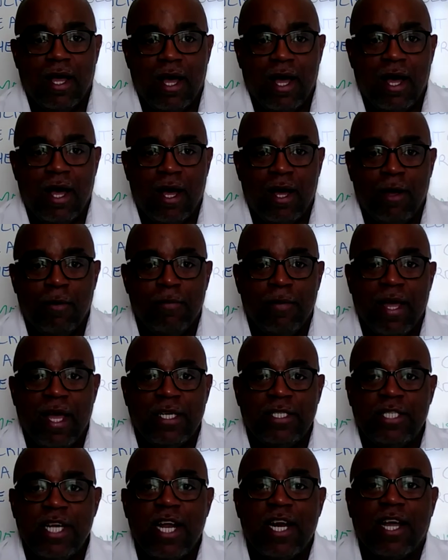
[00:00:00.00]
um,
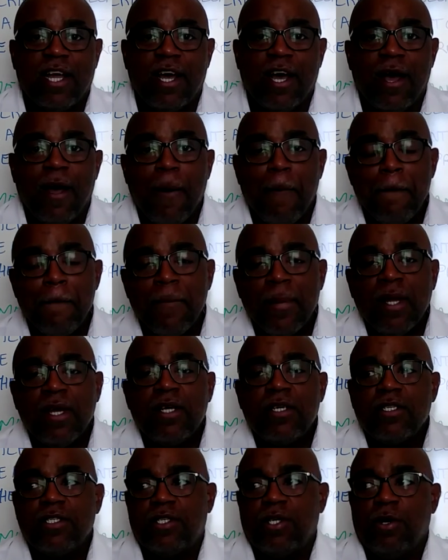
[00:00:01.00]
and Jetica.
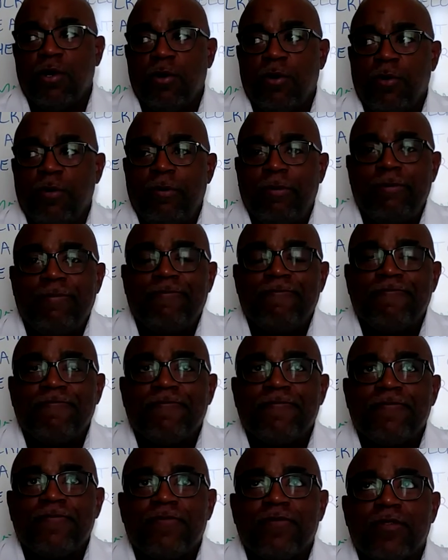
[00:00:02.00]
So
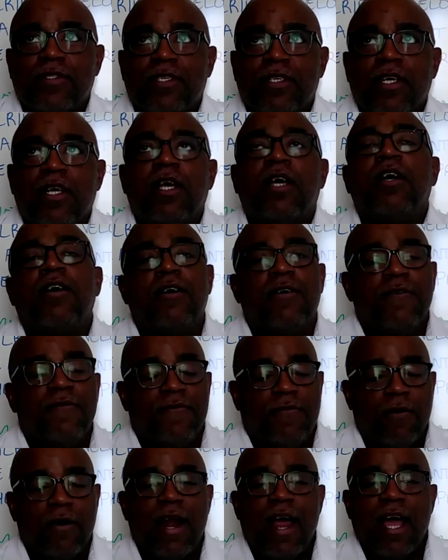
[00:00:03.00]

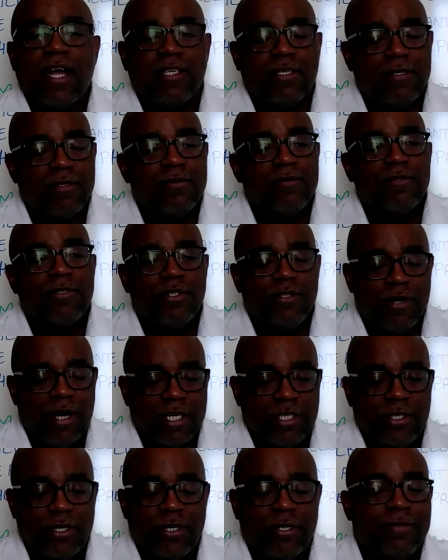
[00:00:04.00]
four act
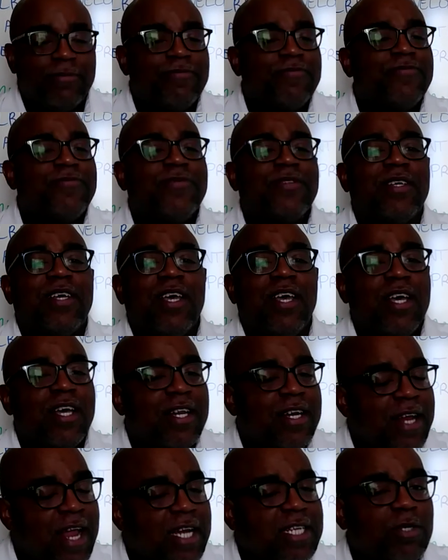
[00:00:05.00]
structure.
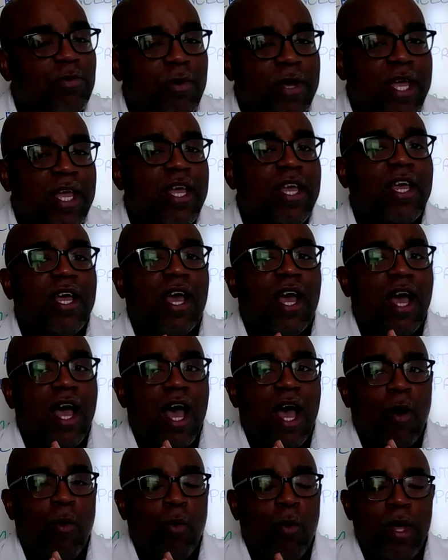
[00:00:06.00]
Next week
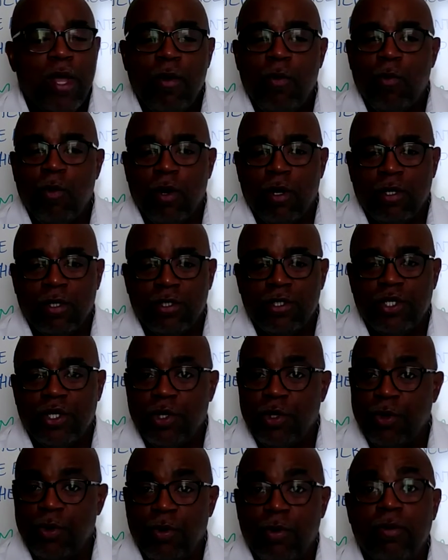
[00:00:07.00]
we will
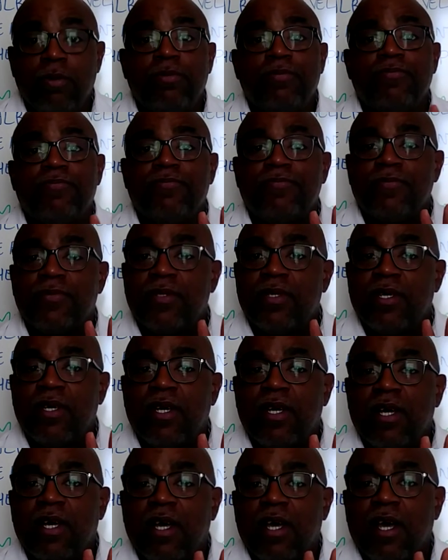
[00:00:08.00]
do
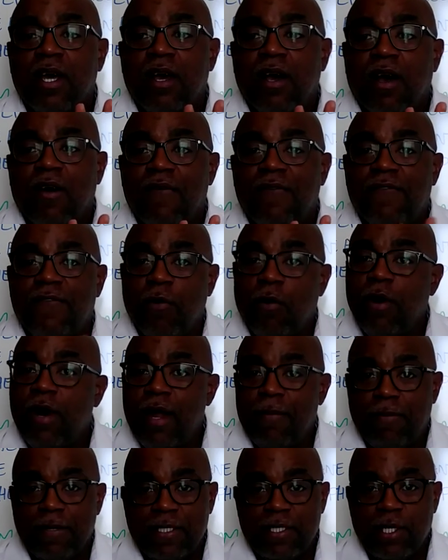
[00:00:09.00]
four
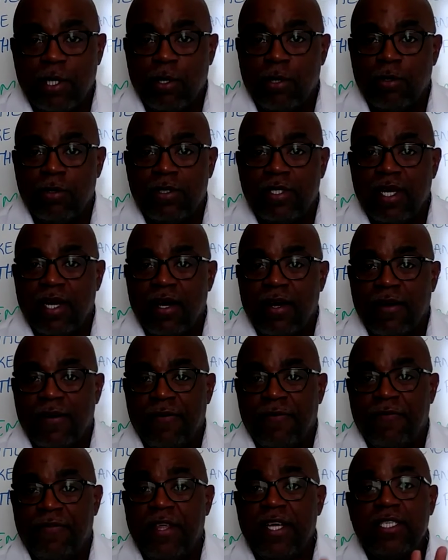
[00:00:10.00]
episodes
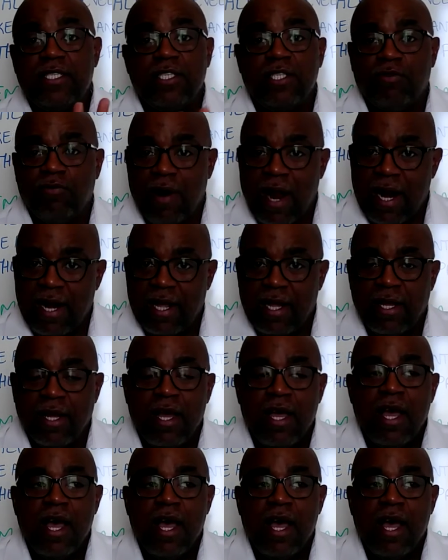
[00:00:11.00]
of This Is Writing.